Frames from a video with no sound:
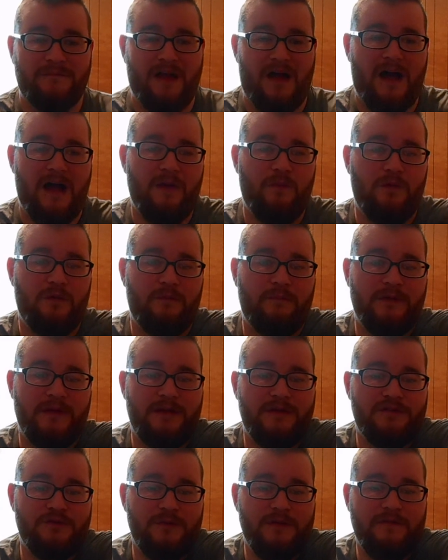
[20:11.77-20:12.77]
I will
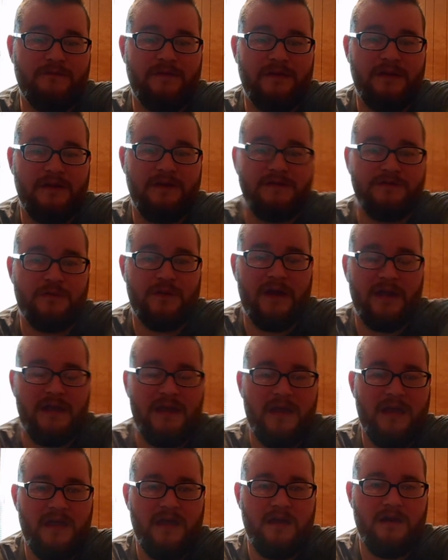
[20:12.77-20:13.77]
be doing videos when I
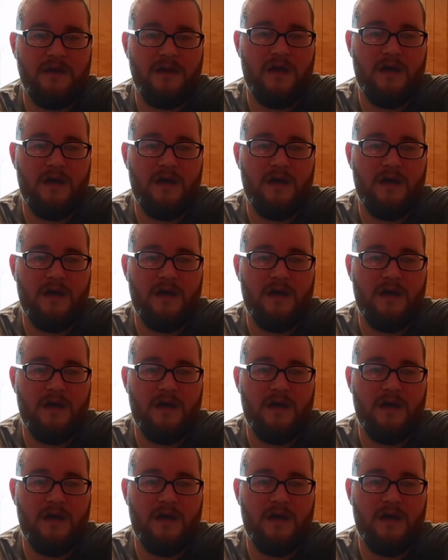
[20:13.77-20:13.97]
can.